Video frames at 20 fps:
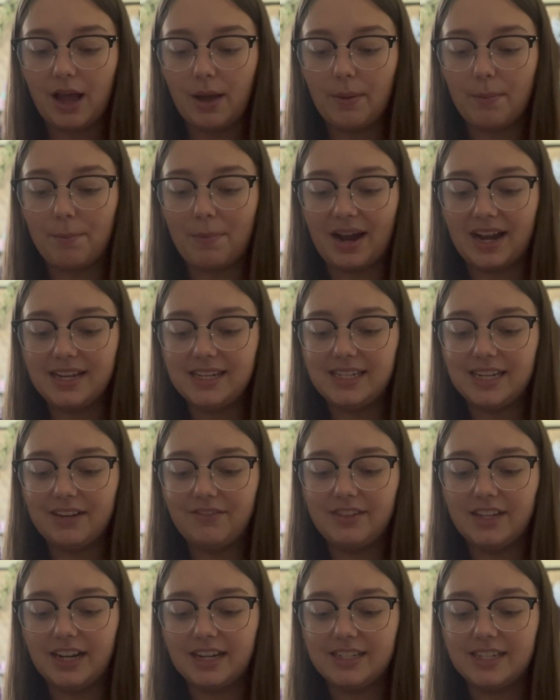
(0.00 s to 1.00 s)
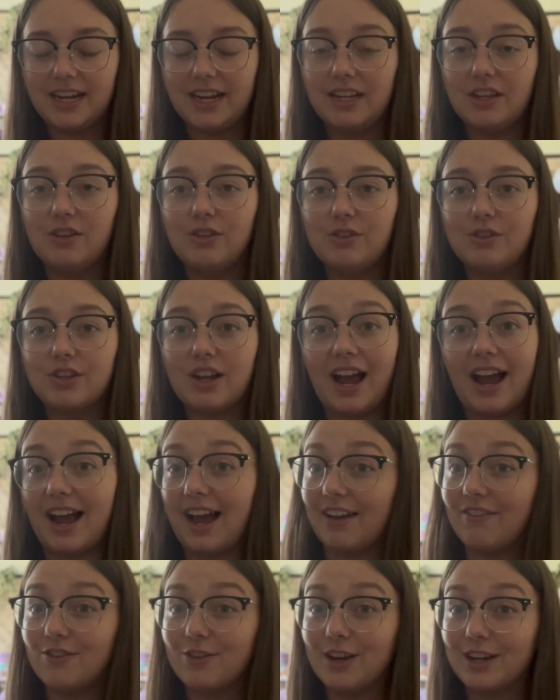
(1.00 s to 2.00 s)
My safety eyes that I use,
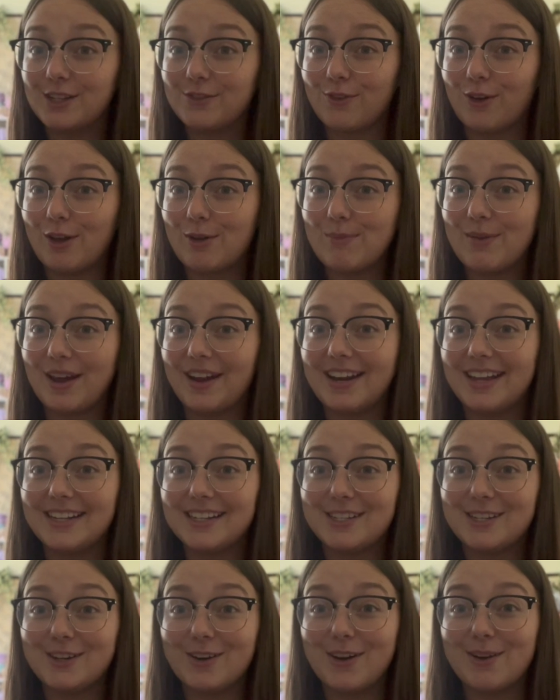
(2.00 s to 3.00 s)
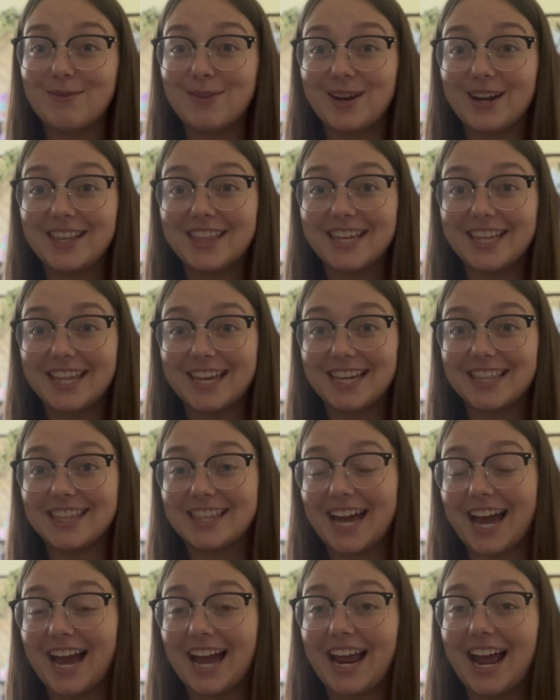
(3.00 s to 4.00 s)
if you guys follow me on Instagram or anything like
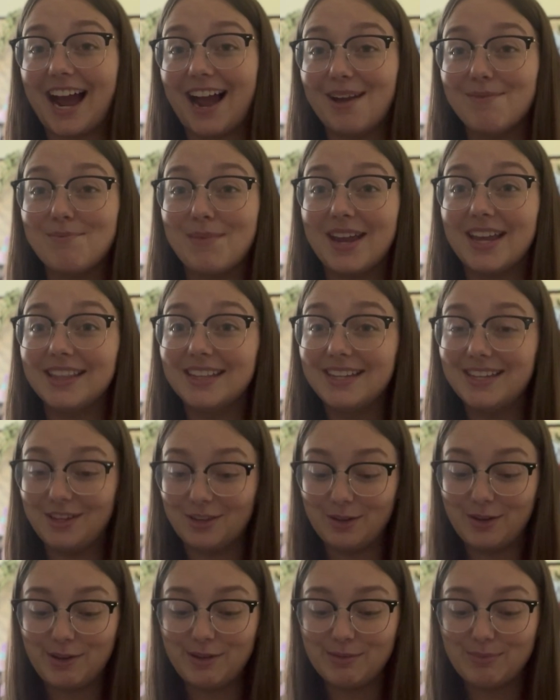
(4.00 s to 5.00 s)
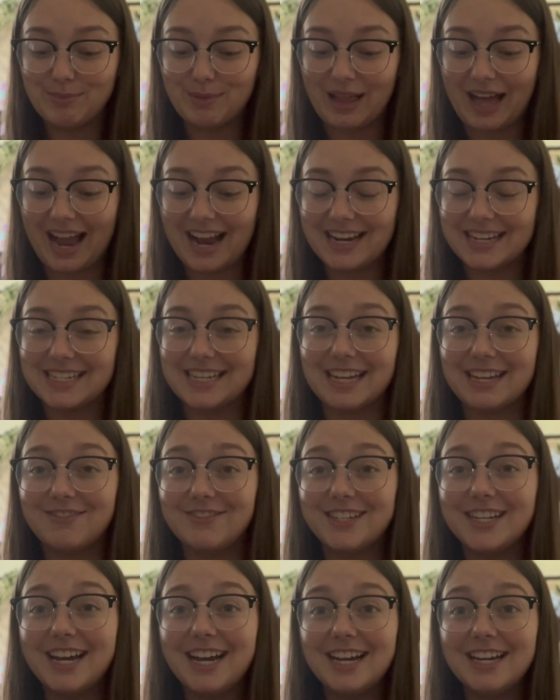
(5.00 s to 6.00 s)
that, I mainly use black
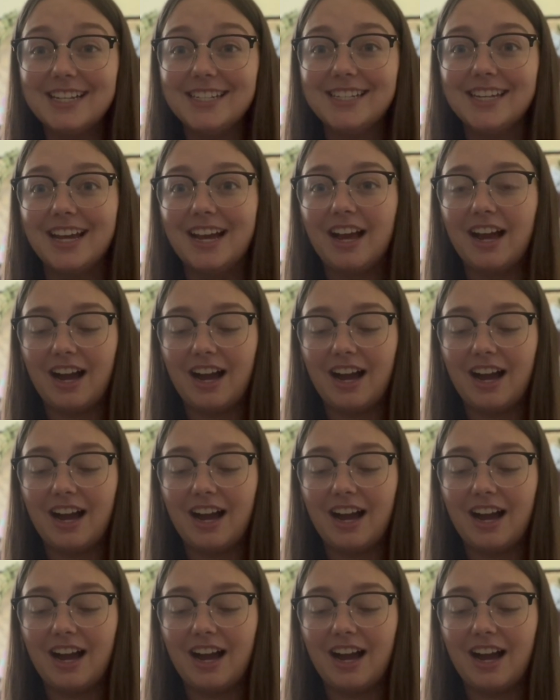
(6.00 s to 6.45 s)
safety eyes,